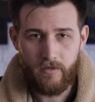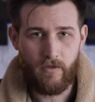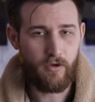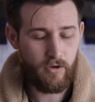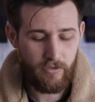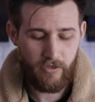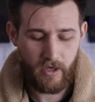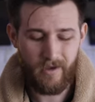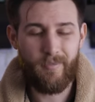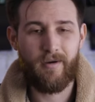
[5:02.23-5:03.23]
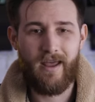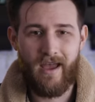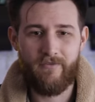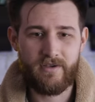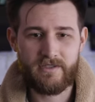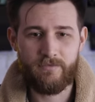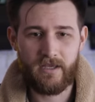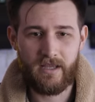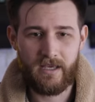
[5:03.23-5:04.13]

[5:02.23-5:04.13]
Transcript: Now the good thing about having something